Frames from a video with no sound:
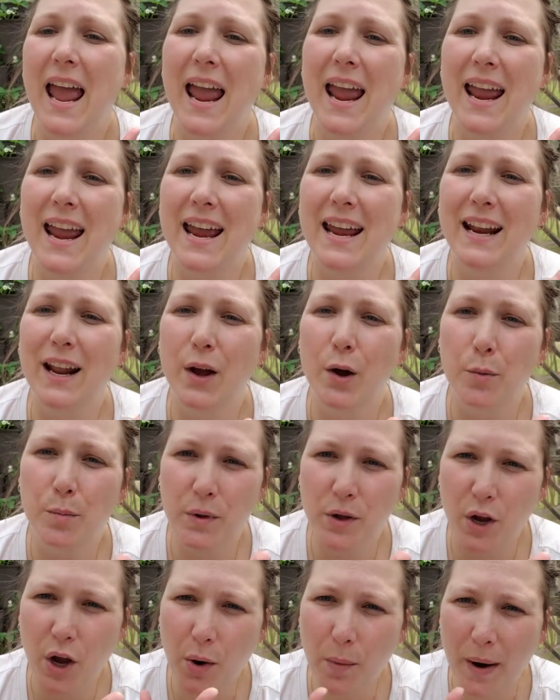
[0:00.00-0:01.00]
and I hope
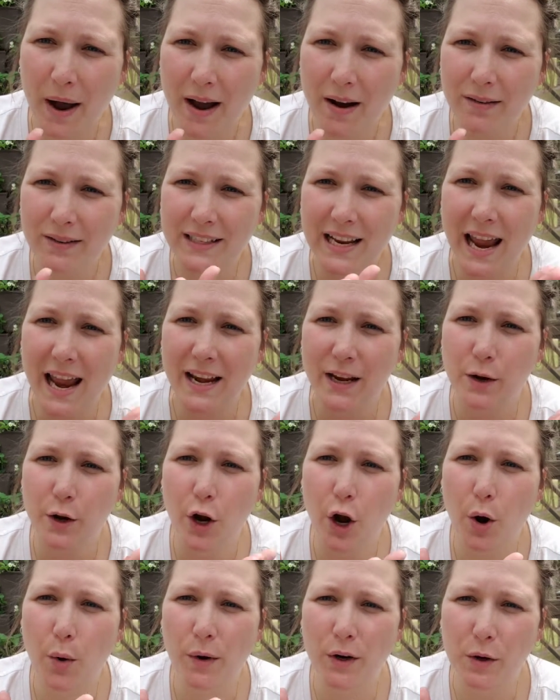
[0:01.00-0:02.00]
you go out and you
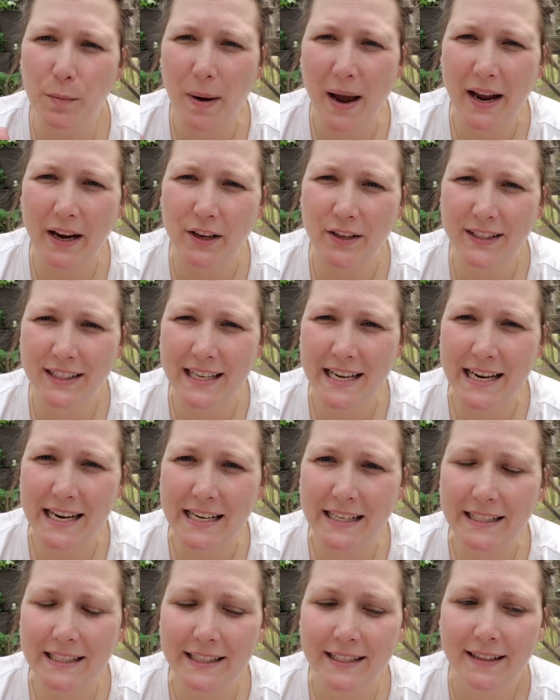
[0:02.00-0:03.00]
buy your
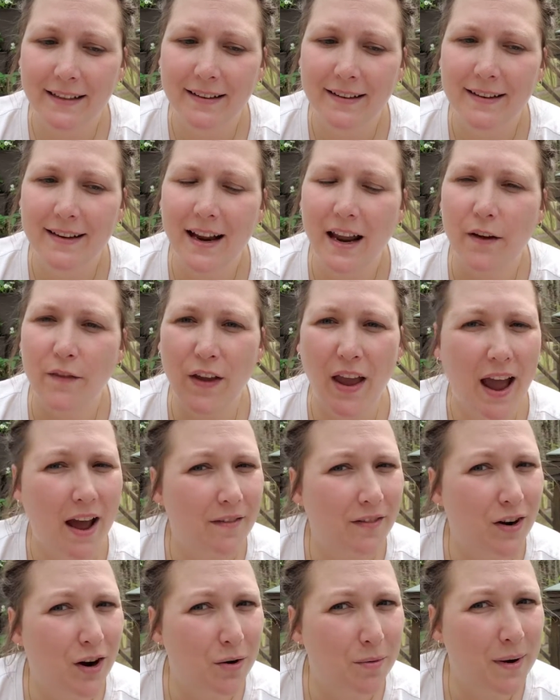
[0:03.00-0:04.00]
seeds, if you
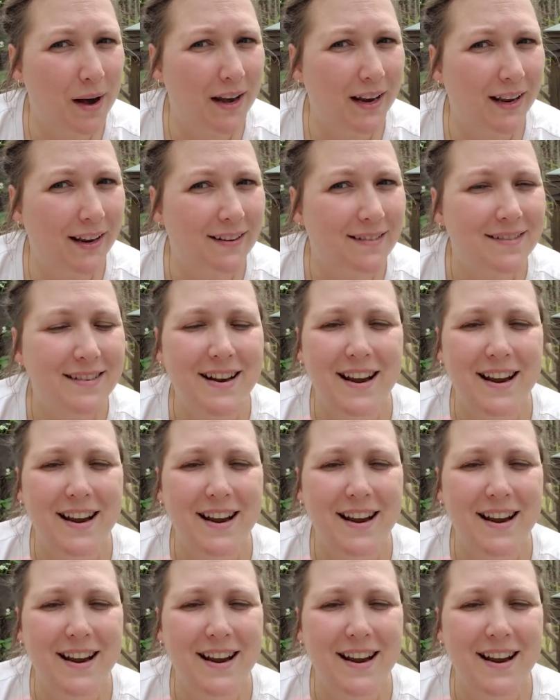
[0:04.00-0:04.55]
haven't already,